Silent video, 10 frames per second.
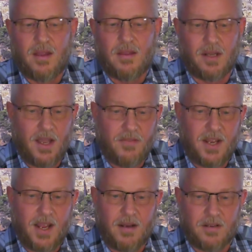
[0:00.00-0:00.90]
The left
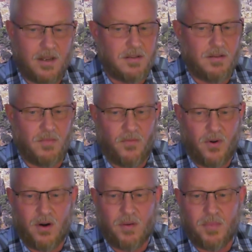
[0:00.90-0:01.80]
hand doesn't
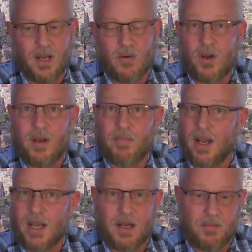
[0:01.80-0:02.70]
refer to being weak
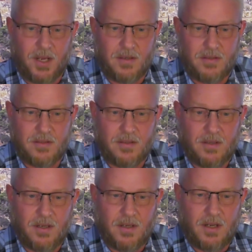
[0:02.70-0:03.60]
by any means.
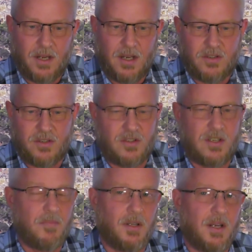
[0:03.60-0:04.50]
It's just
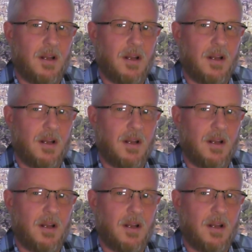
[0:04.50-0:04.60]
simply